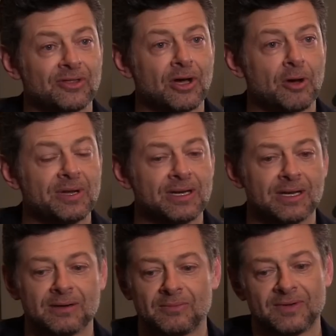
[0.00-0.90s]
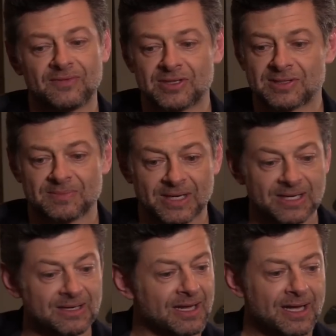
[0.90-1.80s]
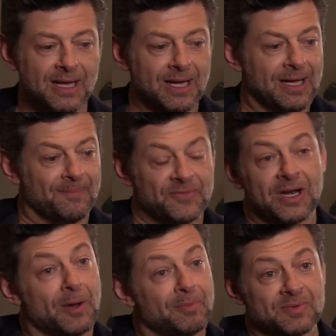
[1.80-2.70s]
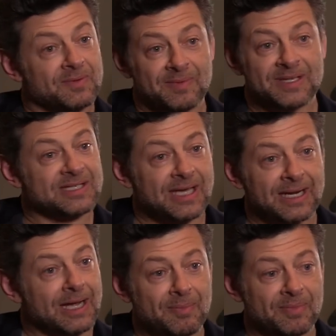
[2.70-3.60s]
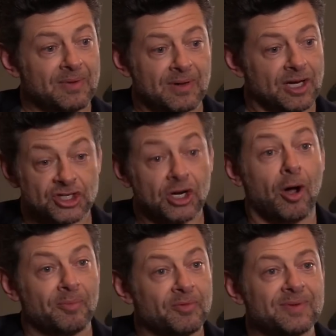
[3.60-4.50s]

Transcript: on the Hobbit, and we've just been, you know, we've been setting up a shop.